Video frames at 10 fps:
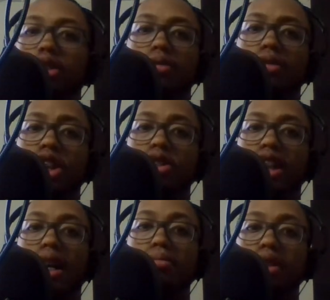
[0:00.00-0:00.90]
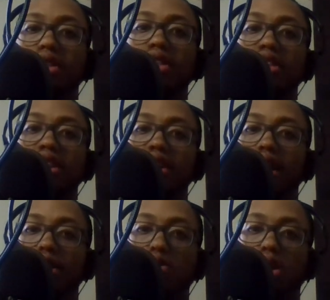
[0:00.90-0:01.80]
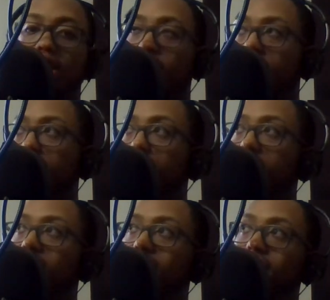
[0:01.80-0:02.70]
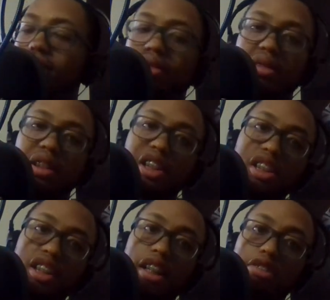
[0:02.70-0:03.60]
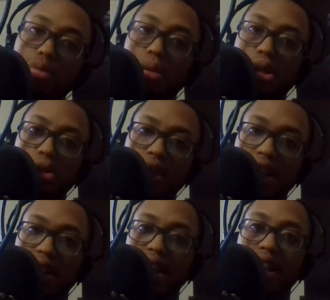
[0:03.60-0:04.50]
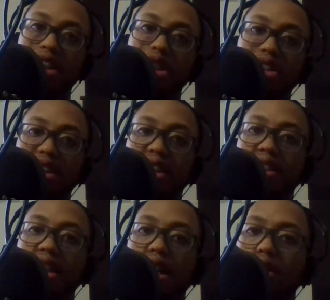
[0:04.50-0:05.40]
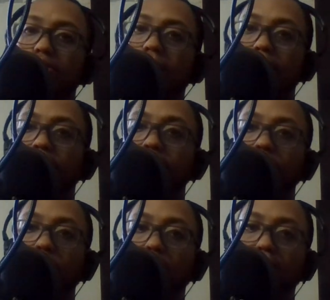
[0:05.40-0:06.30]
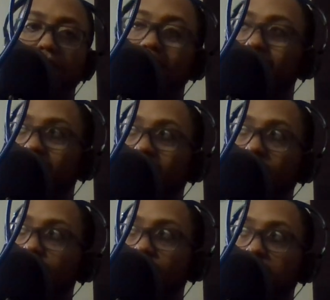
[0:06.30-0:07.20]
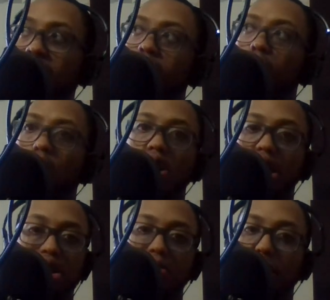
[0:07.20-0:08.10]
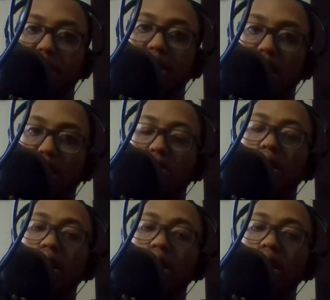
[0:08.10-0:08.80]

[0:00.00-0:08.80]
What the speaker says: Utah Blizzards is like one of them. But there was a poll that NHL I sent out probably a few months ago, maybe like 1 or 2 months ago,